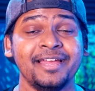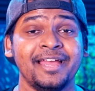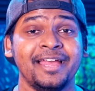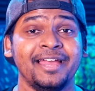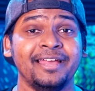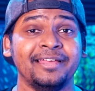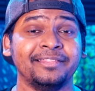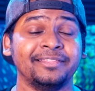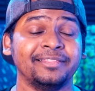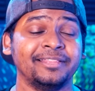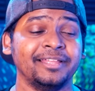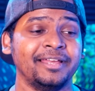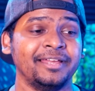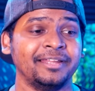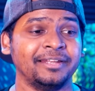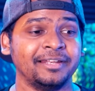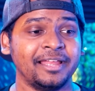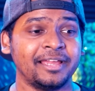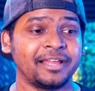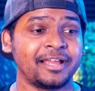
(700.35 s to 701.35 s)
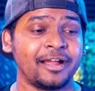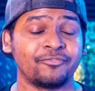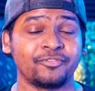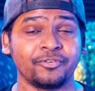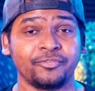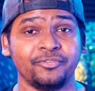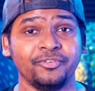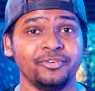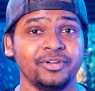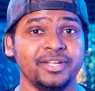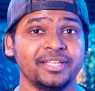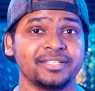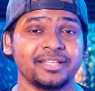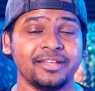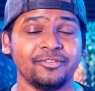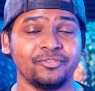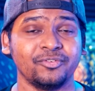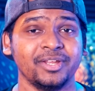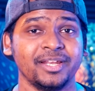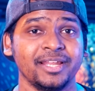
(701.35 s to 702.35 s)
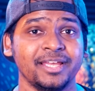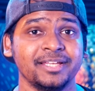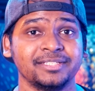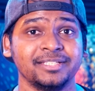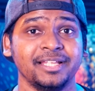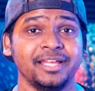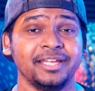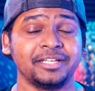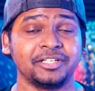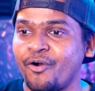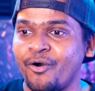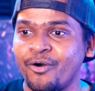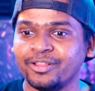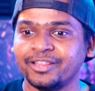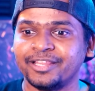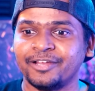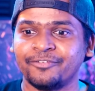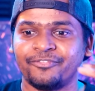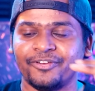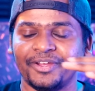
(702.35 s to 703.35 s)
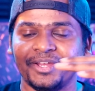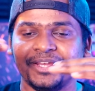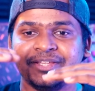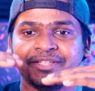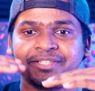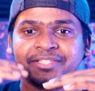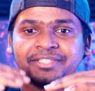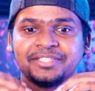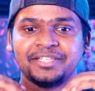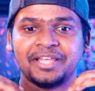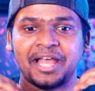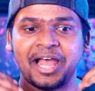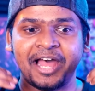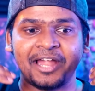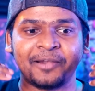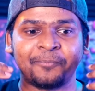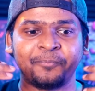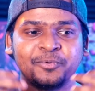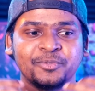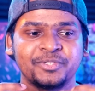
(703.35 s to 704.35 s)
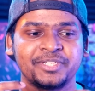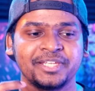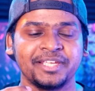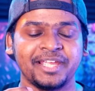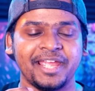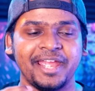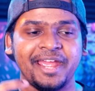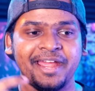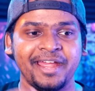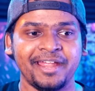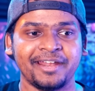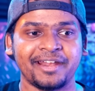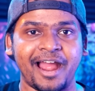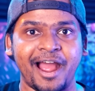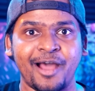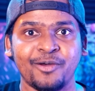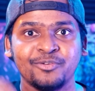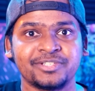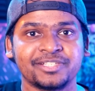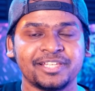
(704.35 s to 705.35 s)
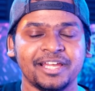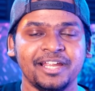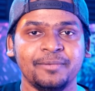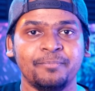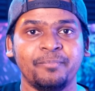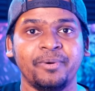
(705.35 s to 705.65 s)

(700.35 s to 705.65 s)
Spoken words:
and then like after a few days I realized like all the fans are pushing air outside,